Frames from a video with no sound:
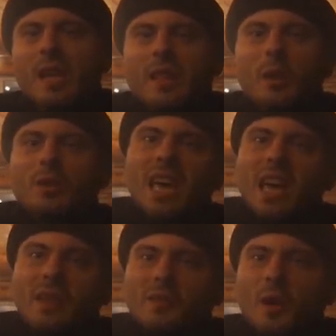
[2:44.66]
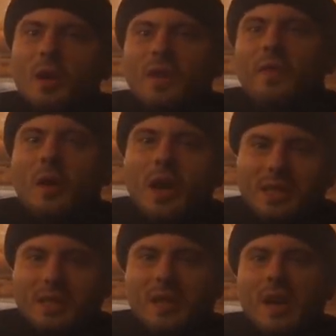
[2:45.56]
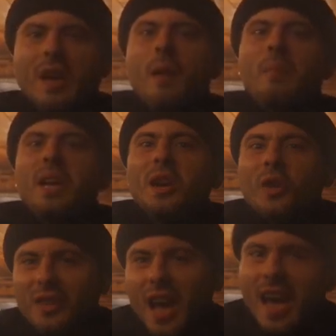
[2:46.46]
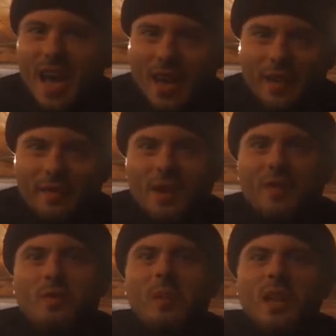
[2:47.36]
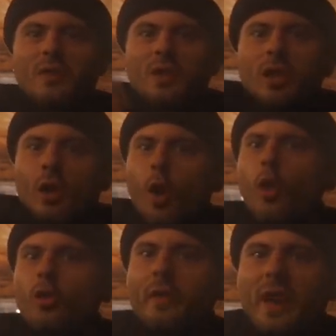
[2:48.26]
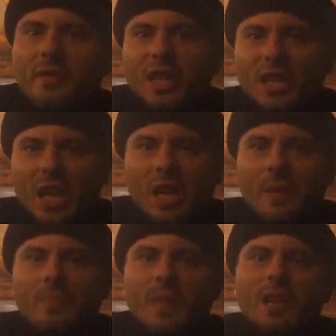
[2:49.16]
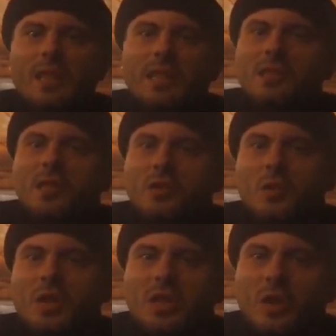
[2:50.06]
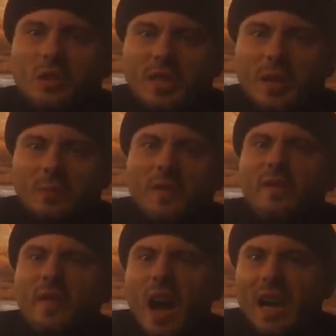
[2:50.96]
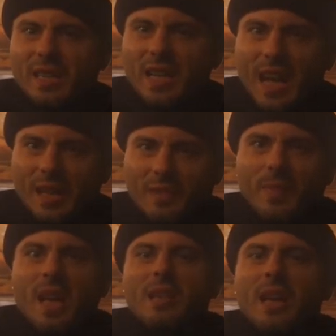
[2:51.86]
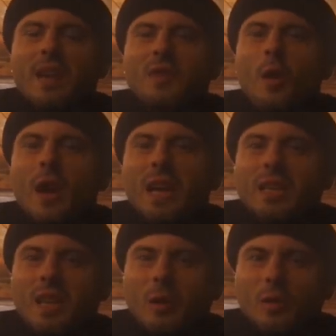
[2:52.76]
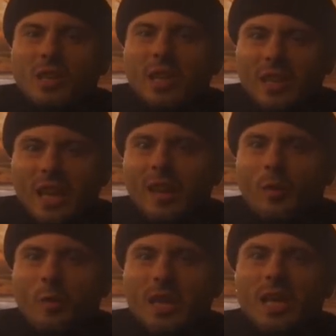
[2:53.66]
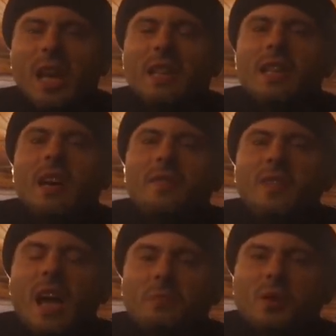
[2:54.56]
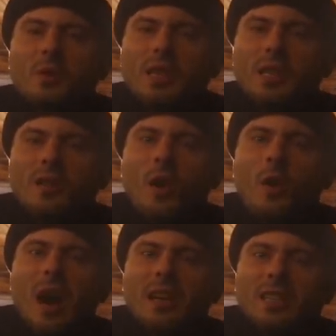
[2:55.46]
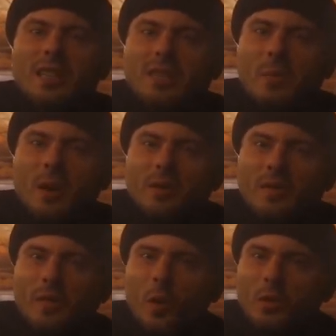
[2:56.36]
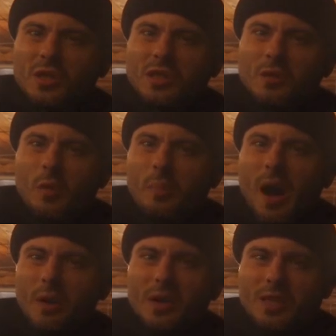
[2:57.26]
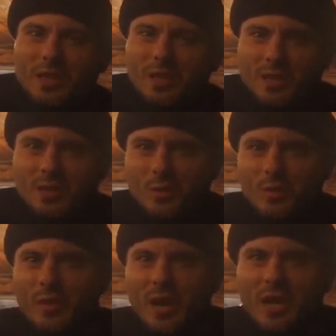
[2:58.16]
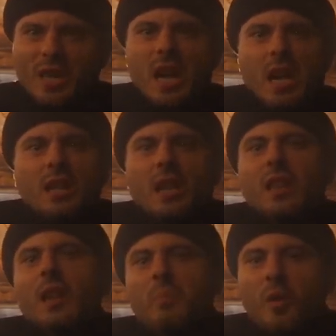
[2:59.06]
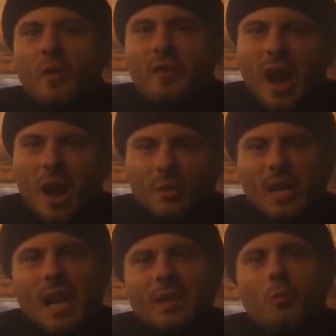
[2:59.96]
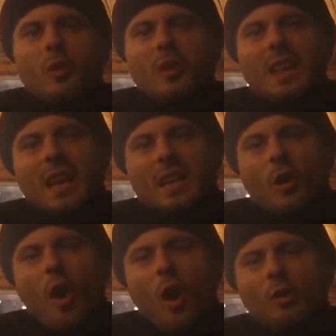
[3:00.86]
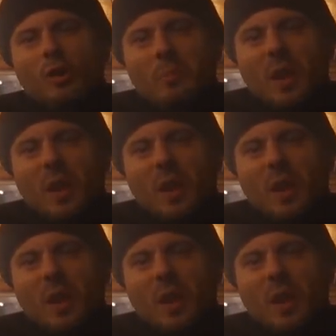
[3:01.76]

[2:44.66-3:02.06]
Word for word: Now they have no influence beyond Earth. If you believe in the God of everything, that's the Jewish concept. Fuck that. They have no idea what they're dealing with and they have absolutely no ideas about the forces or powers in this universe that are profound and work like an occult